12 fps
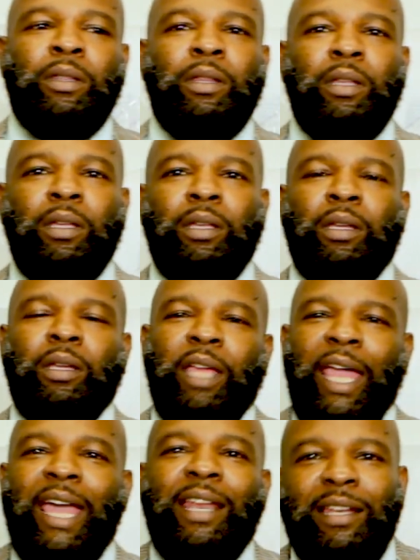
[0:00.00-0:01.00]
the
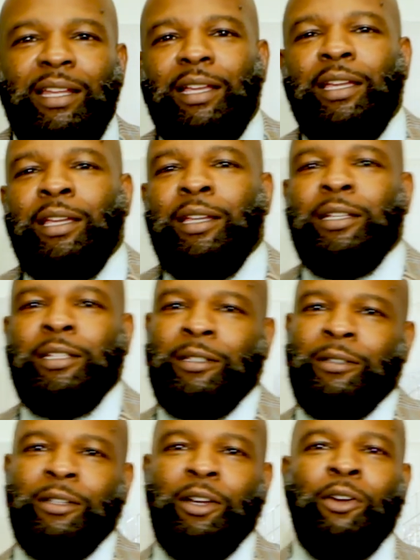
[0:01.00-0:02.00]
editing
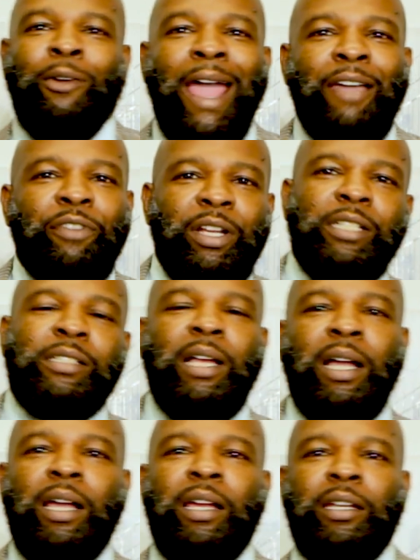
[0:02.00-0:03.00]
and the graphic
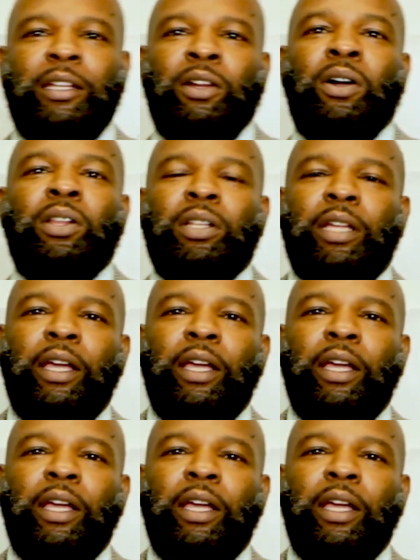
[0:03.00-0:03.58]
design and all of